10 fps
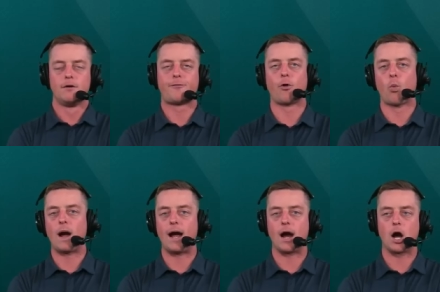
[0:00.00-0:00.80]
for
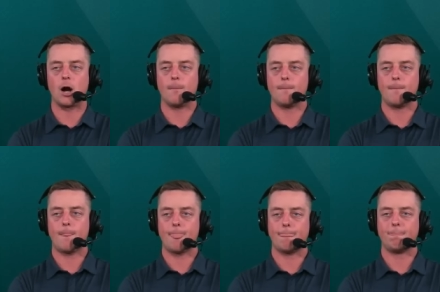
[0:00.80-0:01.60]
where
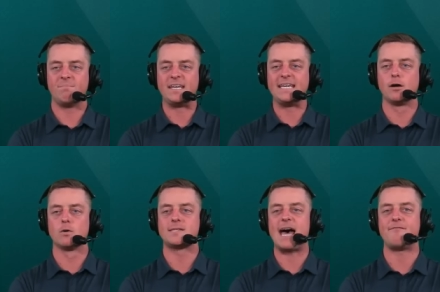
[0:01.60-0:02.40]
the
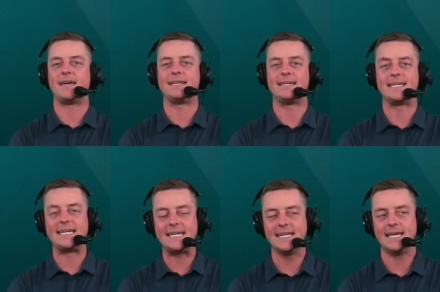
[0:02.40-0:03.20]
Eagles have a
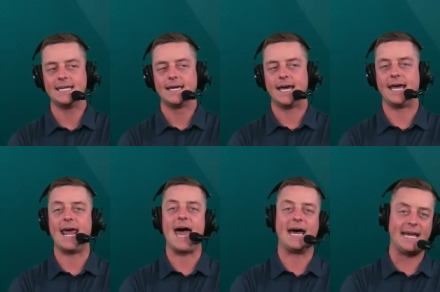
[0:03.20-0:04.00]
need and
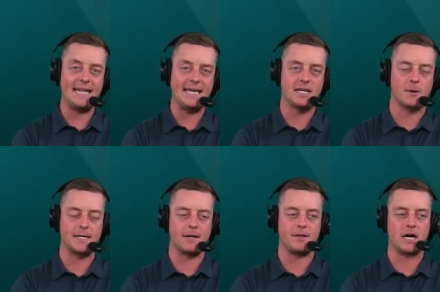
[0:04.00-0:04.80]
had a need going
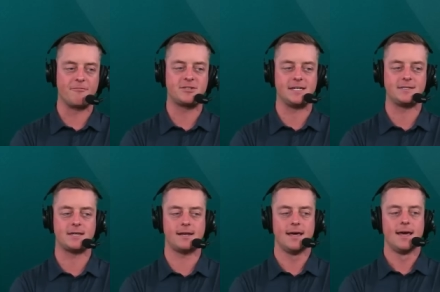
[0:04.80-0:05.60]
into the
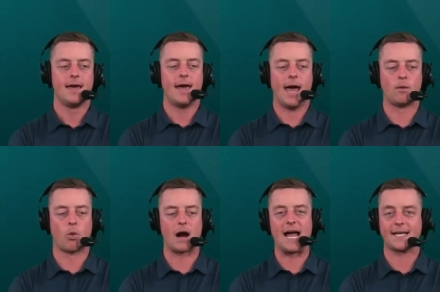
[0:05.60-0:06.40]
offseason and
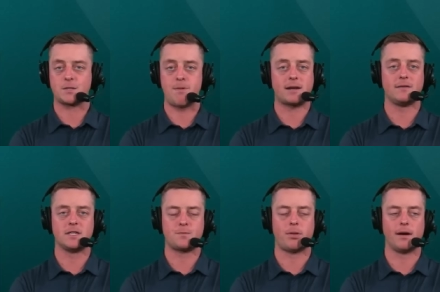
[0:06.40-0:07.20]
where I expected
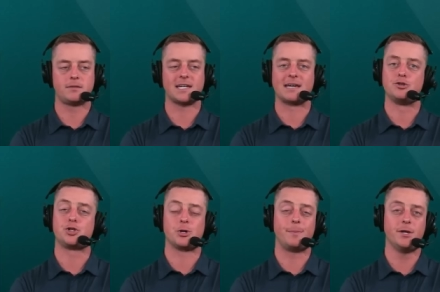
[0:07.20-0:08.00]
this player to
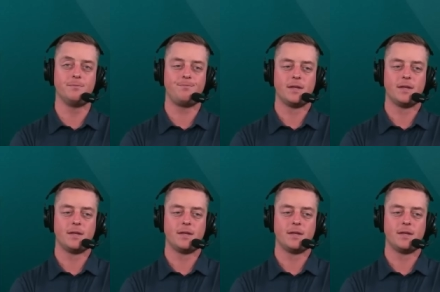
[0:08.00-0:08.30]
contribute,